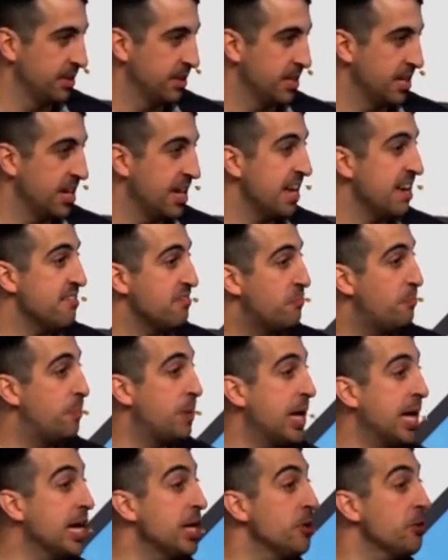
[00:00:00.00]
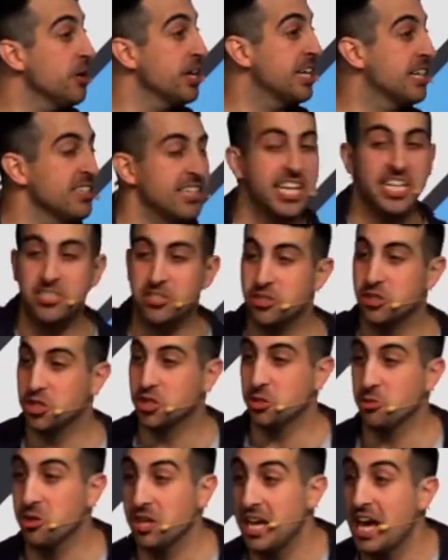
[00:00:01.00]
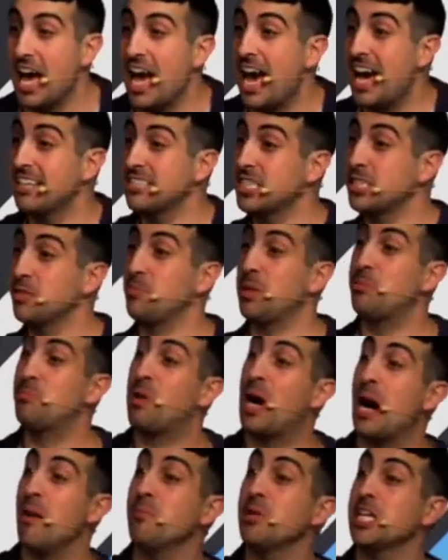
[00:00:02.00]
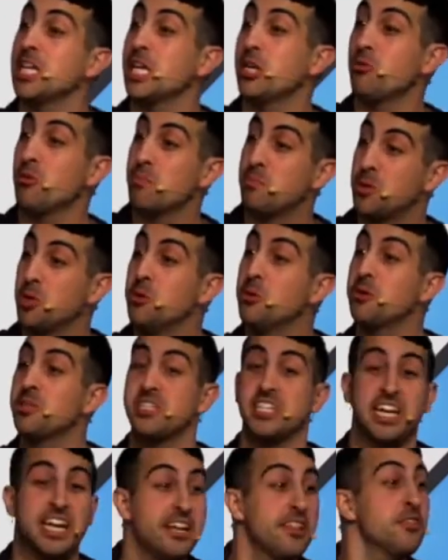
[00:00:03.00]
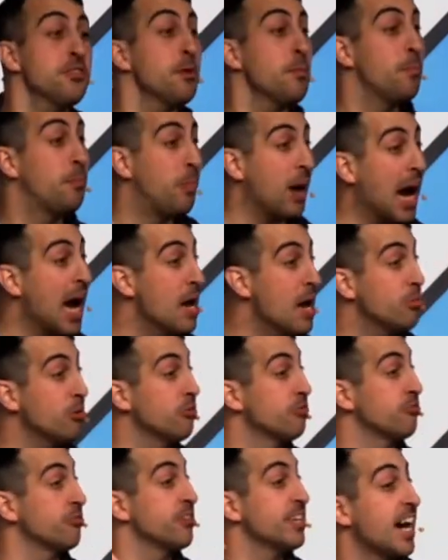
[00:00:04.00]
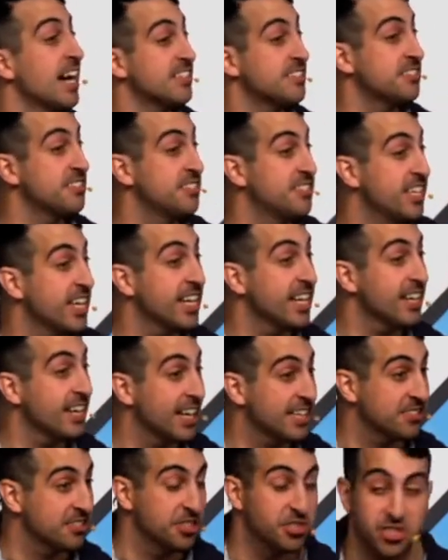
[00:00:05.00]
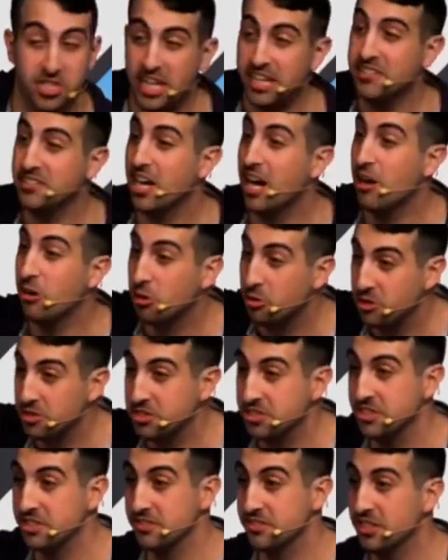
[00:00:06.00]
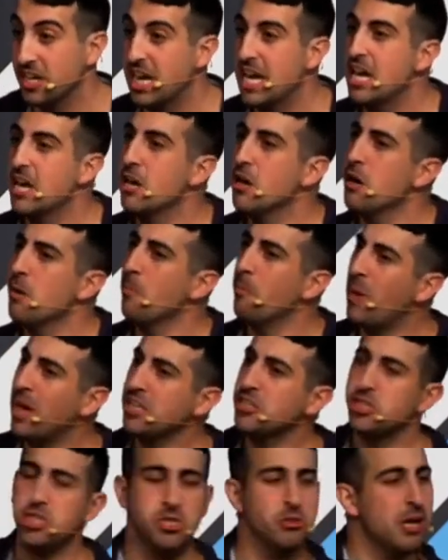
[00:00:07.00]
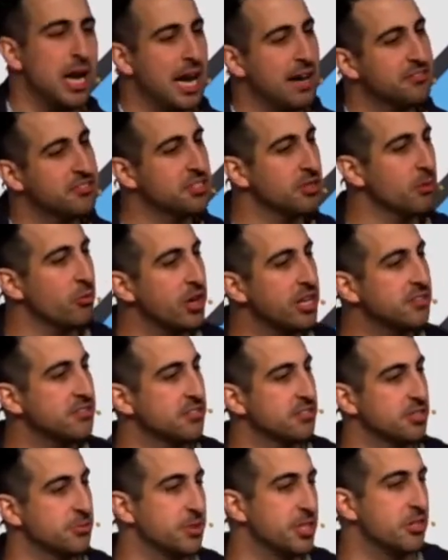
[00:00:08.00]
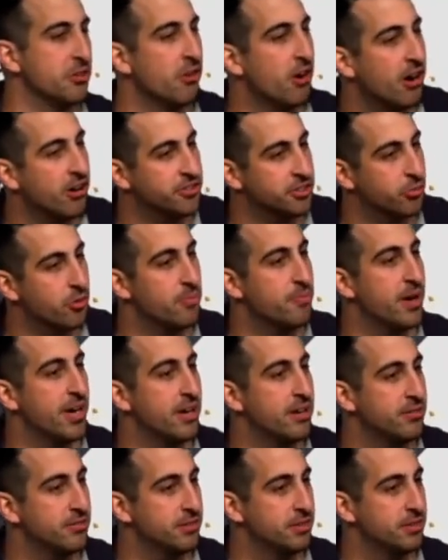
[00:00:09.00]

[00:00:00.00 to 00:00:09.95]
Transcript: If Peter in Galatians 3 has to be publicly rebuked in the Bible for not sitting next to Gentile Christians, might you have some racism in your heart to repent of?